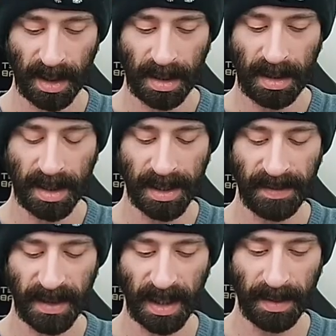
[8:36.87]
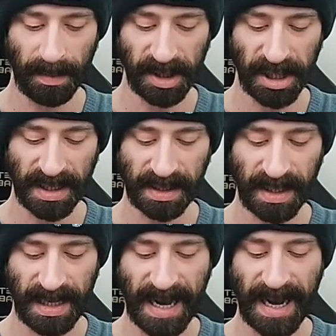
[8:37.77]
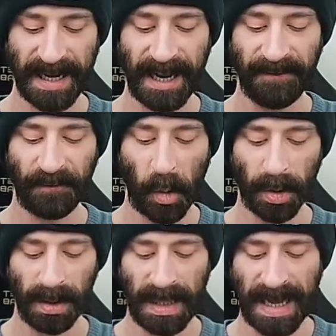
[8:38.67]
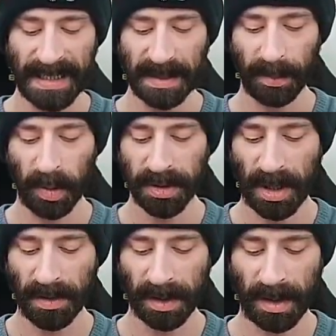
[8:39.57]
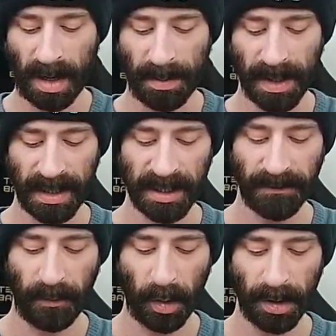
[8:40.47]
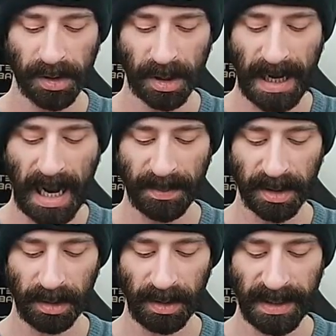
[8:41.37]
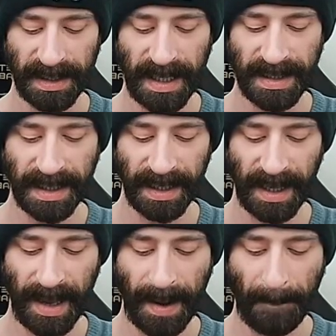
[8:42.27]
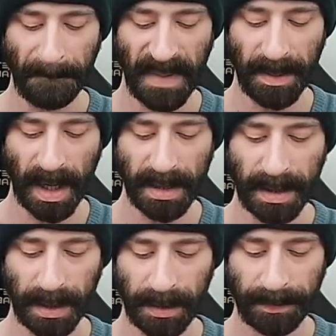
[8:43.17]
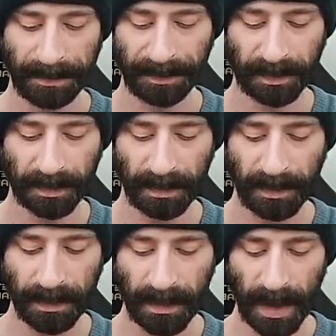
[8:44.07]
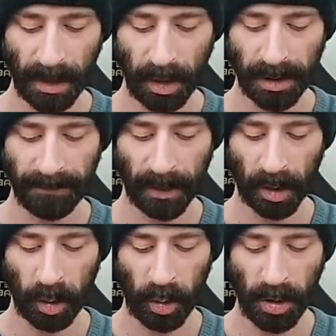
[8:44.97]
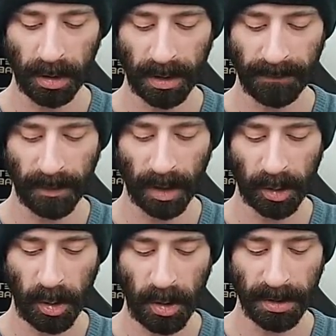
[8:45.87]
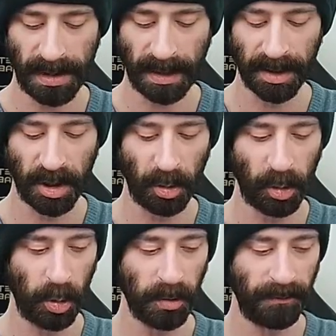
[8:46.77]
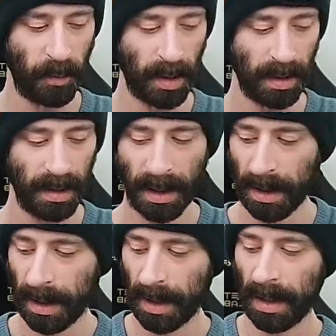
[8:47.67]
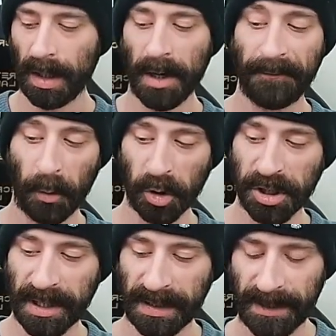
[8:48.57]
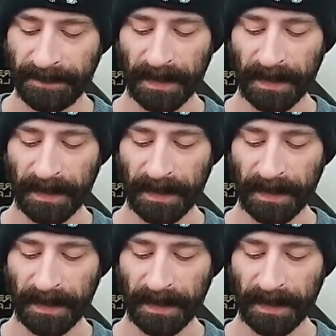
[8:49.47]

on the Majestic and a foil Ice Bolt on the common. These foils are absolutely kicking me butt. Looking for a cold, looking for a cold. There is no cold foil, unfortunately.